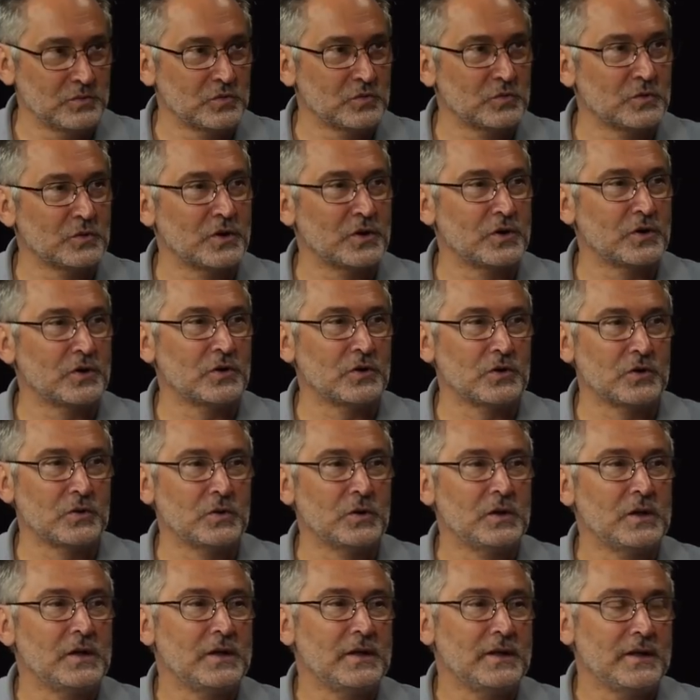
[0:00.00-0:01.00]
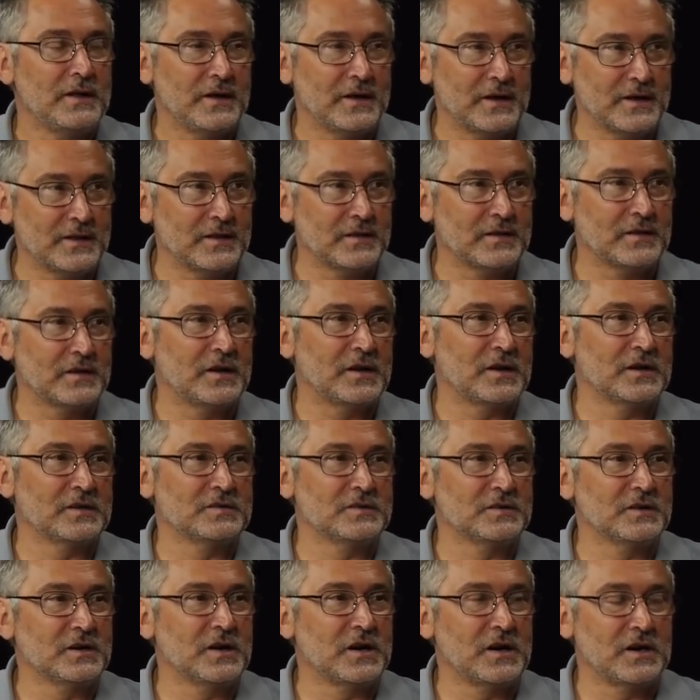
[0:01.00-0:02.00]
tomorrow and
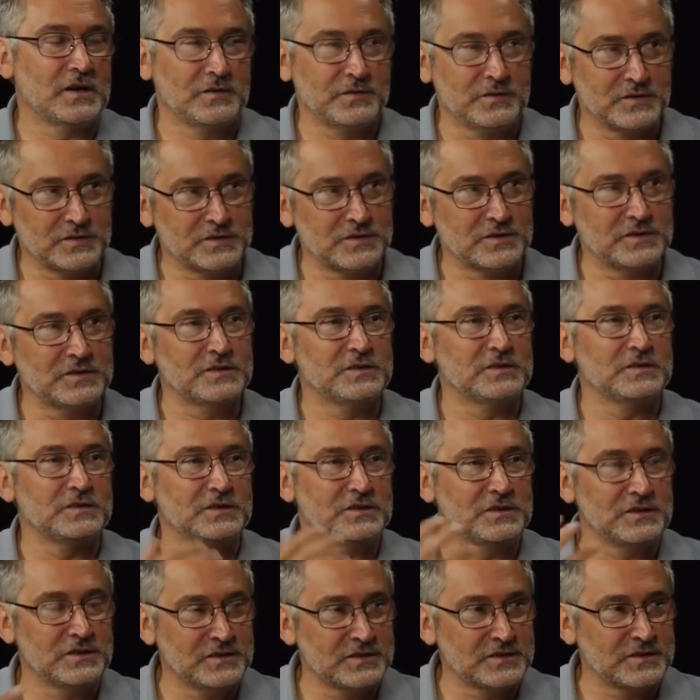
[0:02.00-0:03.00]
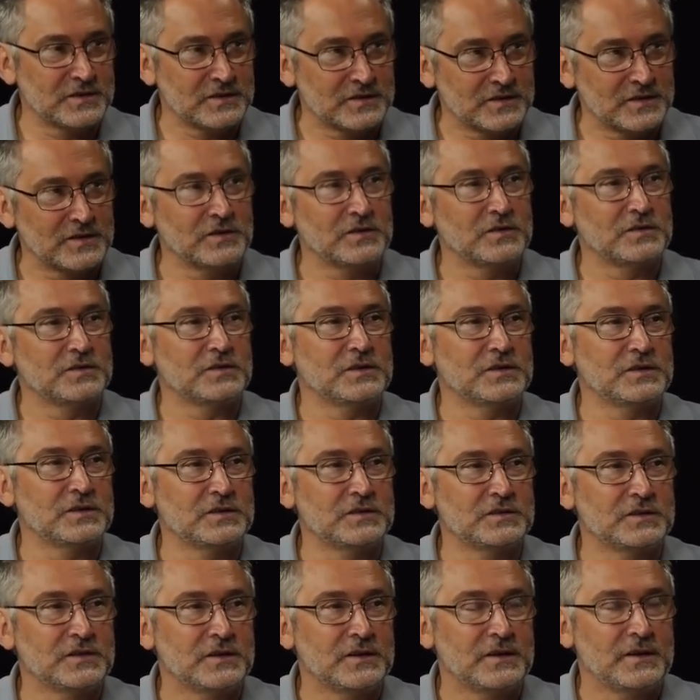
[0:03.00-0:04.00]
another guy with this disease and that
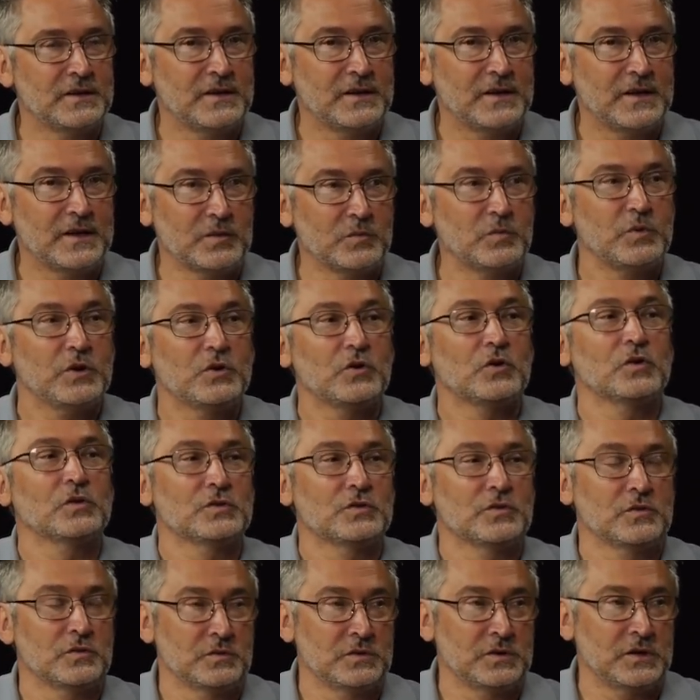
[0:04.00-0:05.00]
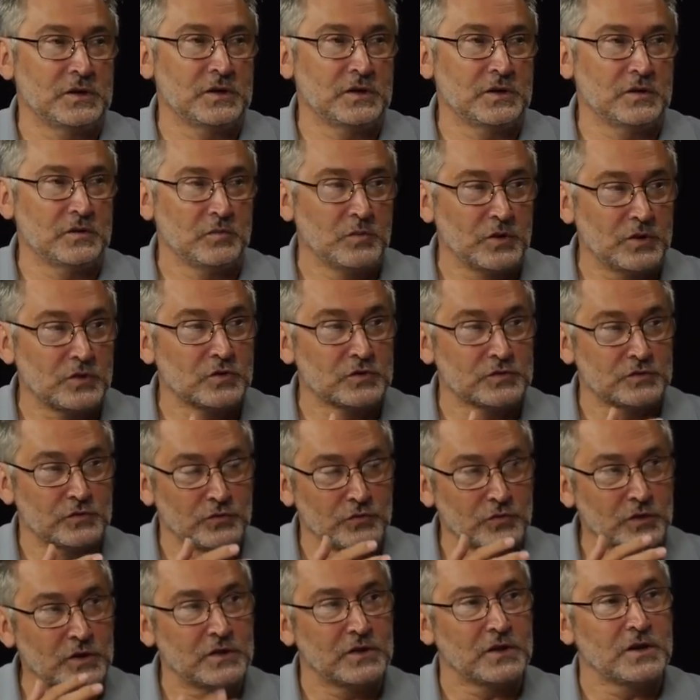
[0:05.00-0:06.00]
disease. And because of that, because
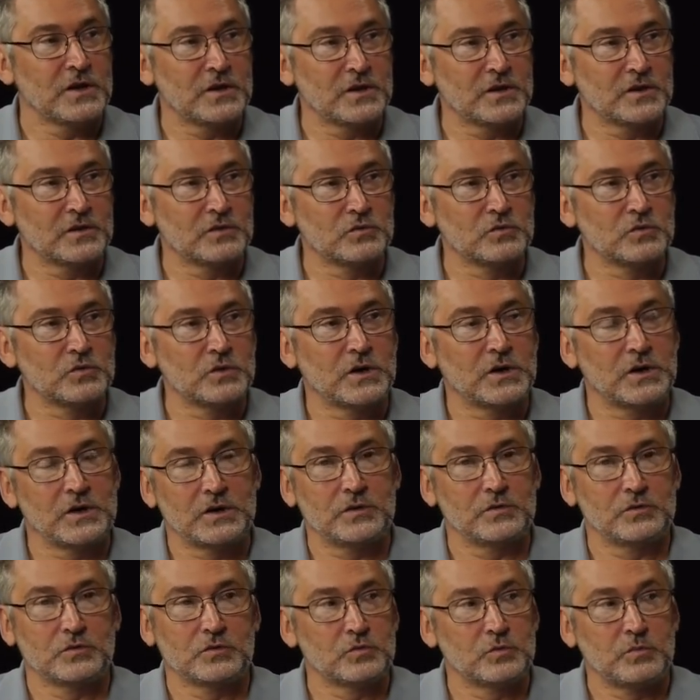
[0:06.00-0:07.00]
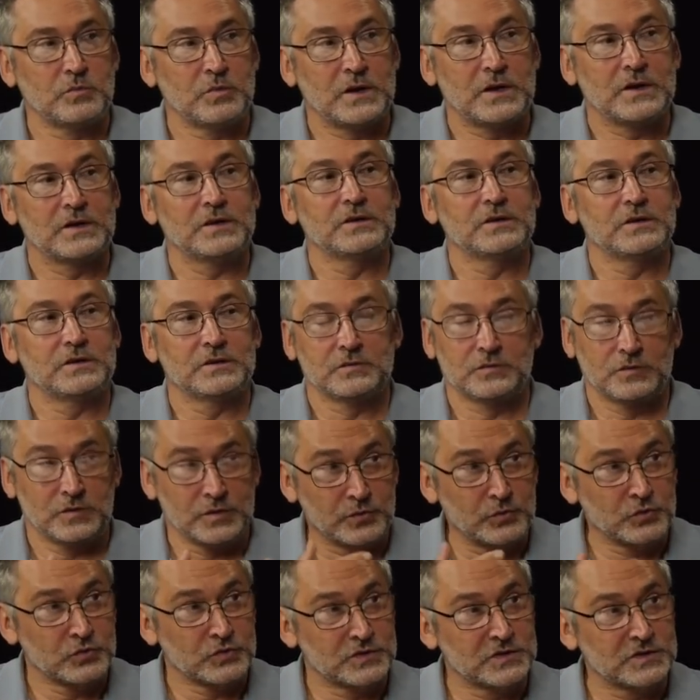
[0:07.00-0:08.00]
of you are taking glucan, your body, your
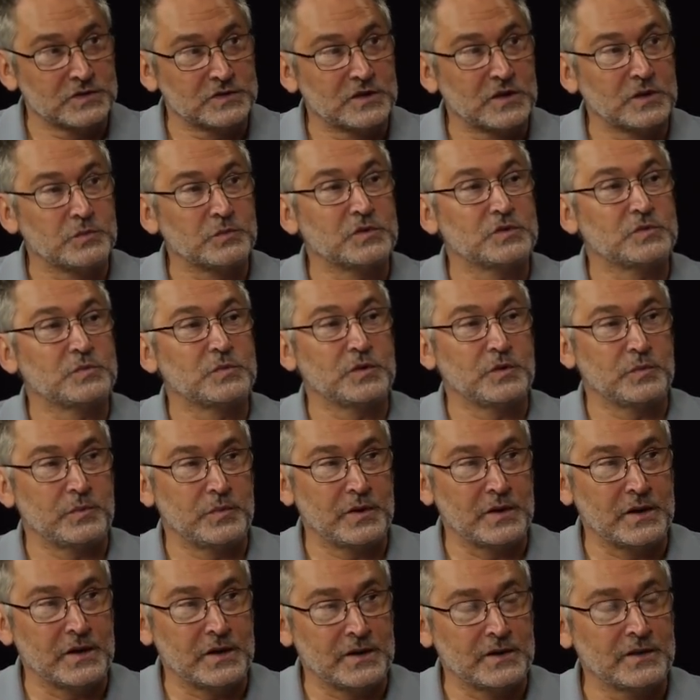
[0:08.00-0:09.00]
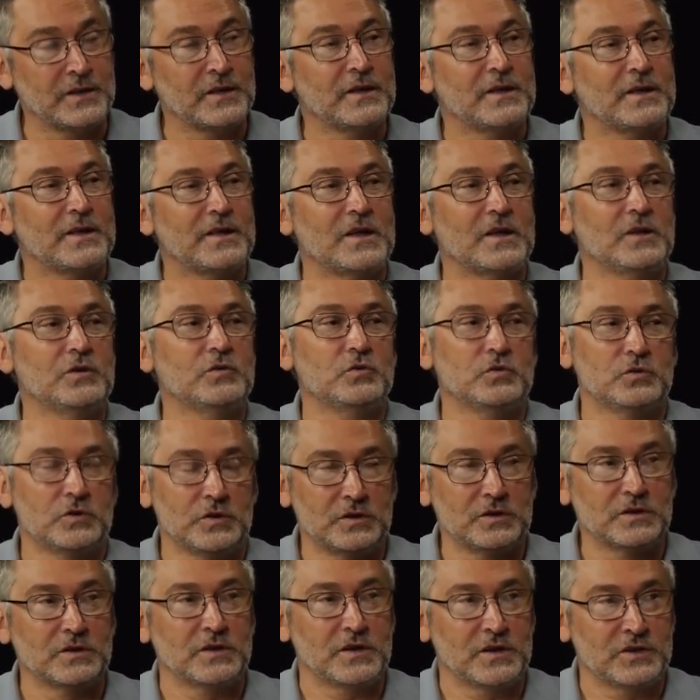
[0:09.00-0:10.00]
immune system is prepared and you
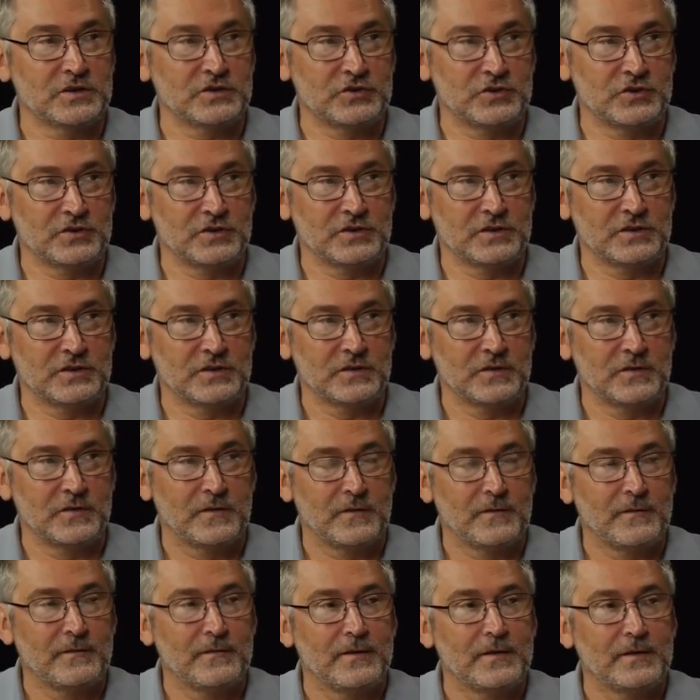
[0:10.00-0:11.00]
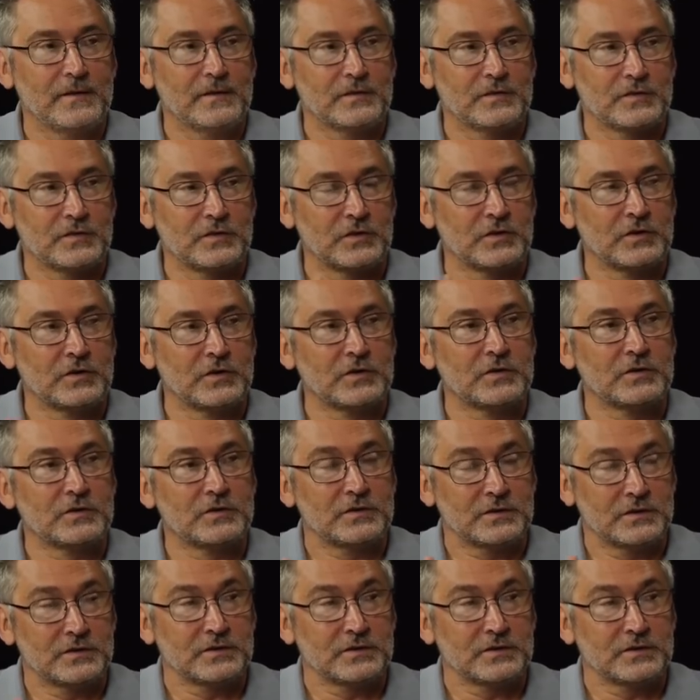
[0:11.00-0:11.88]
didn't catch it. So